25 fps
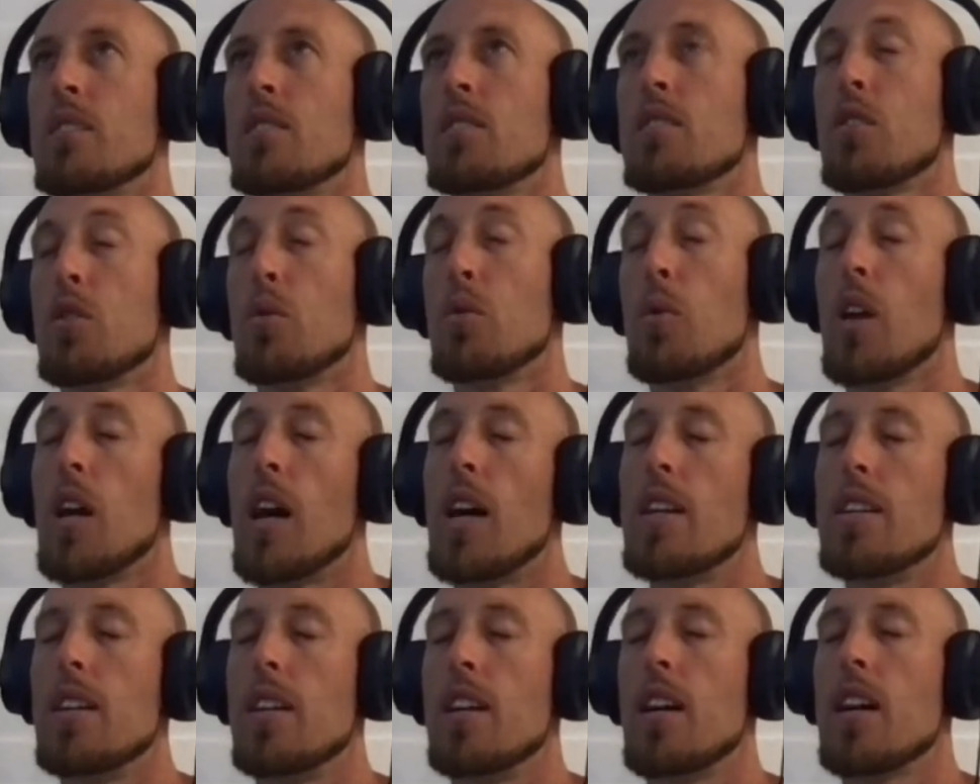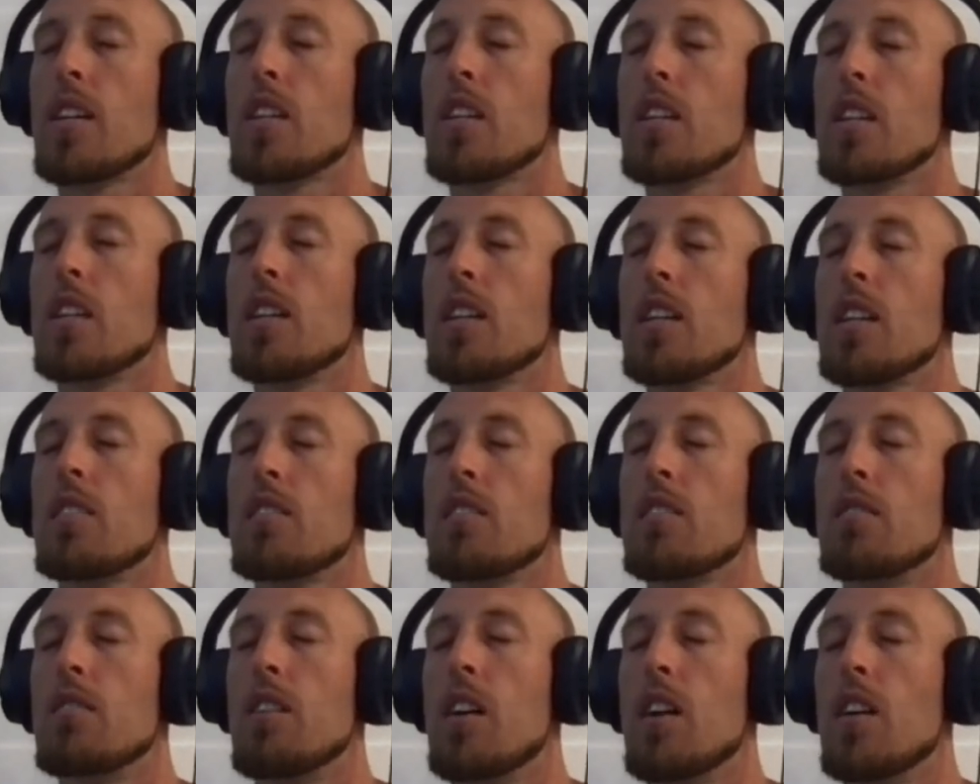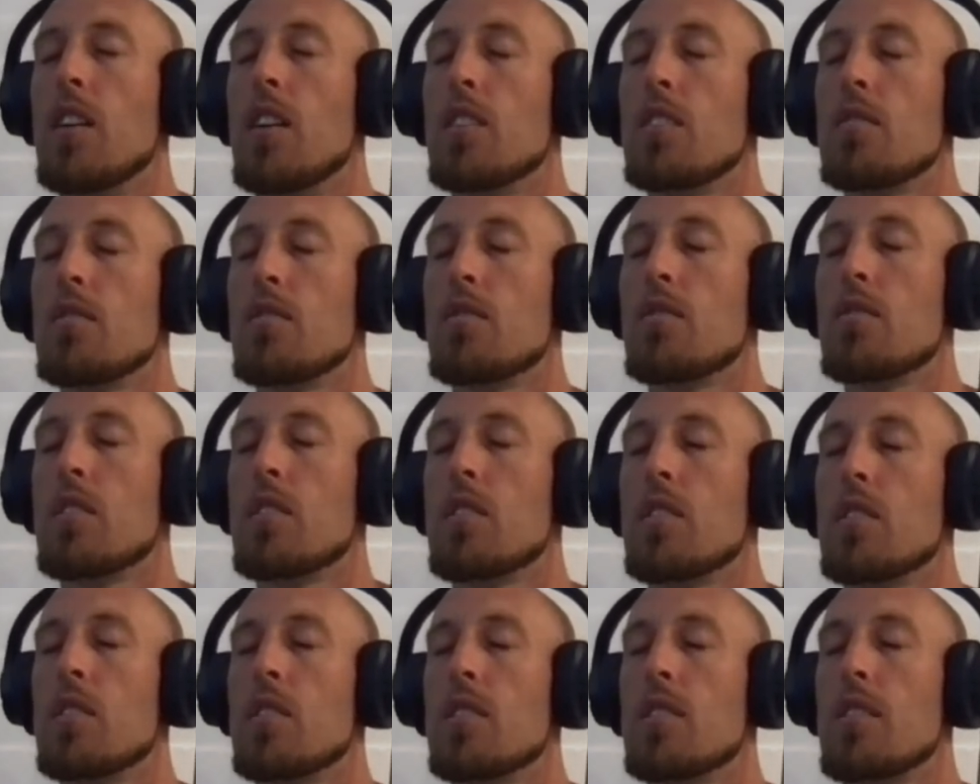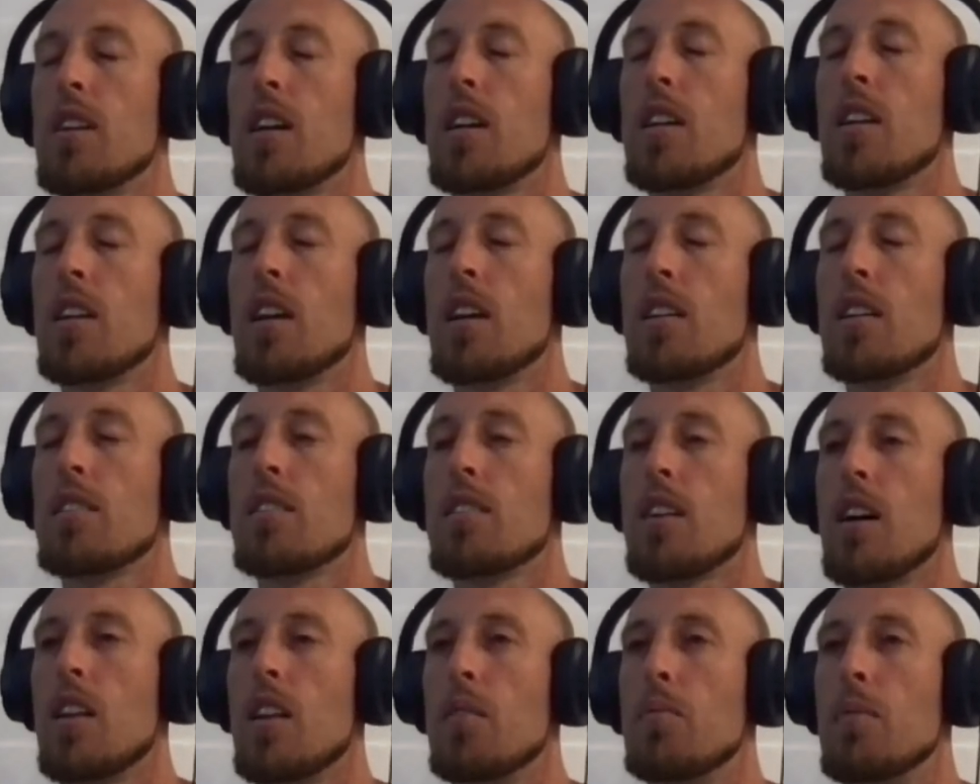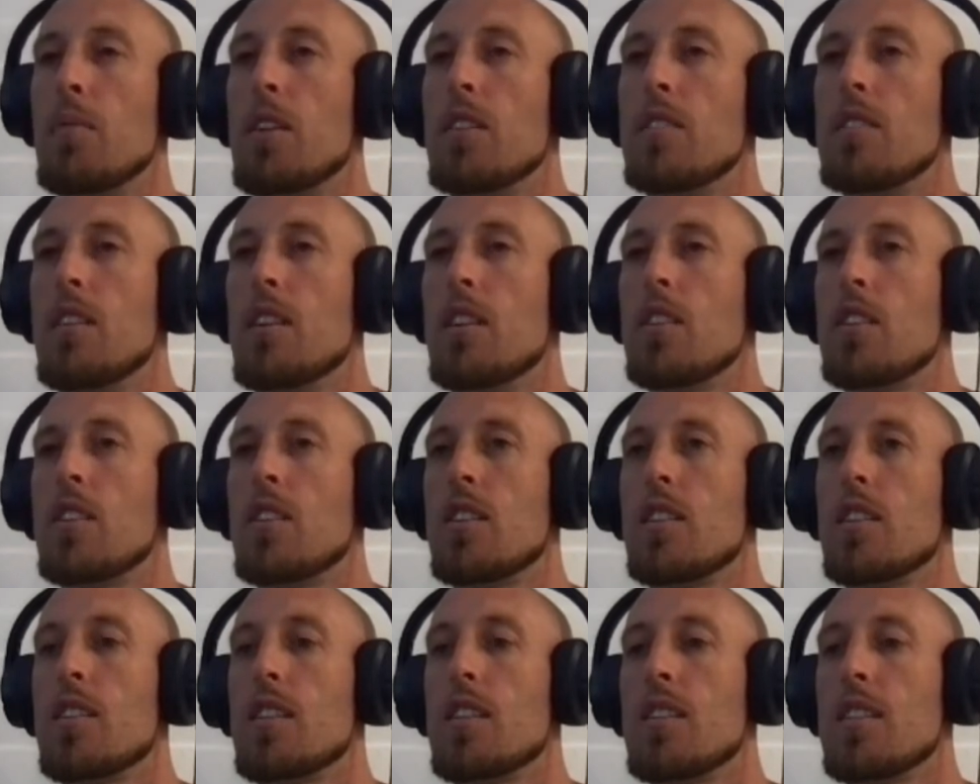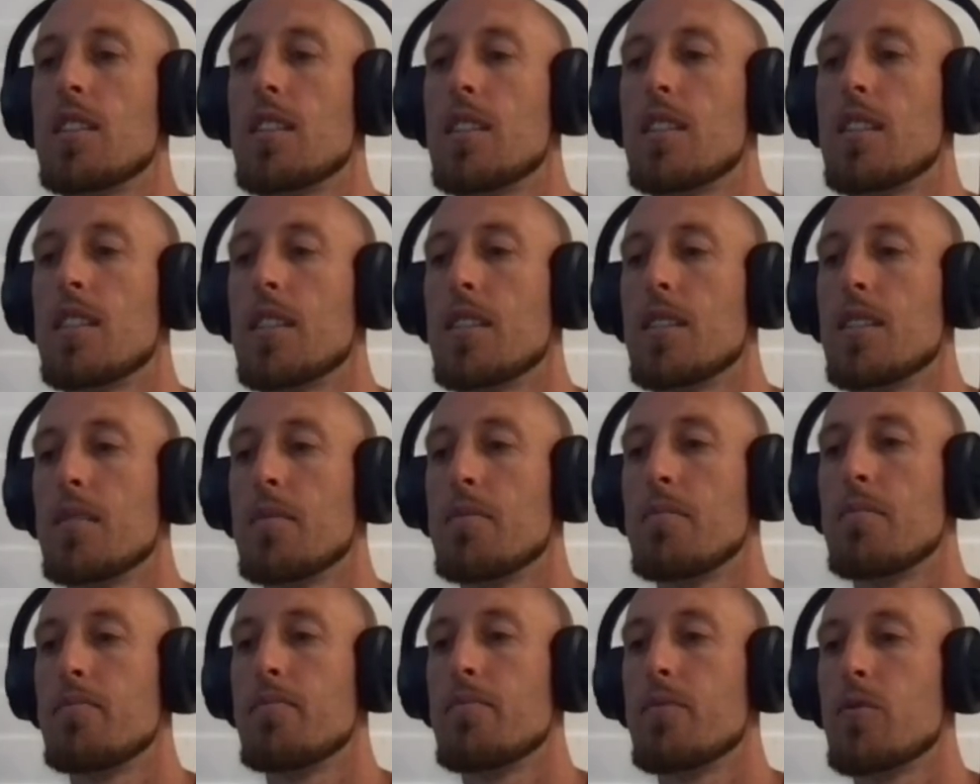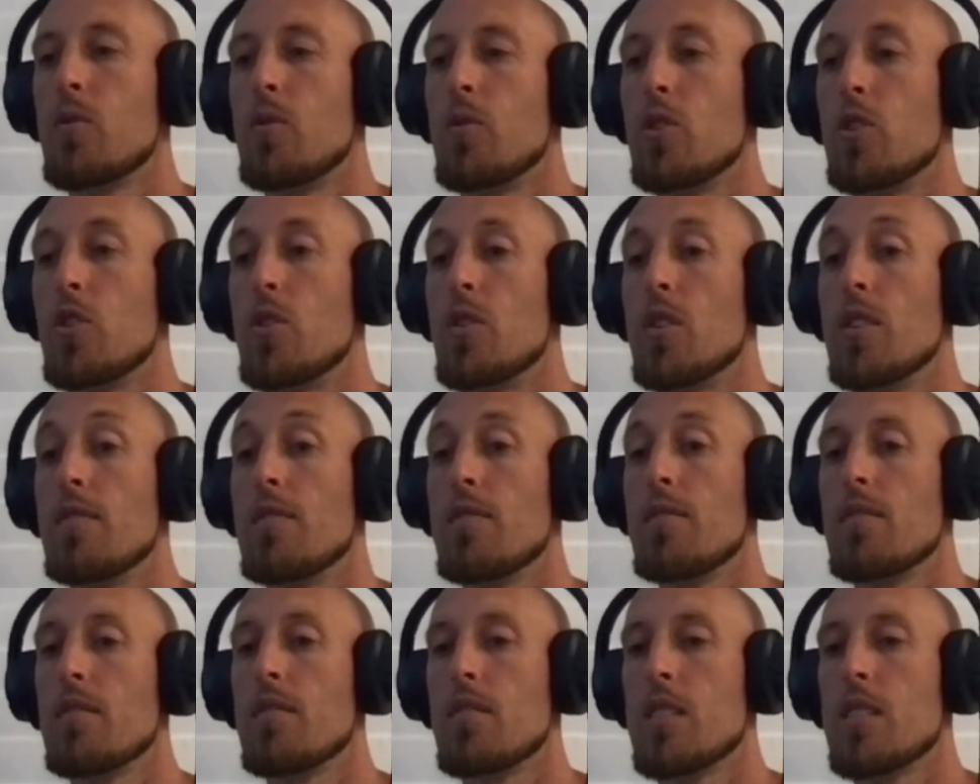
one I did actually, because it varies, was a 10-day silent meditation retreat.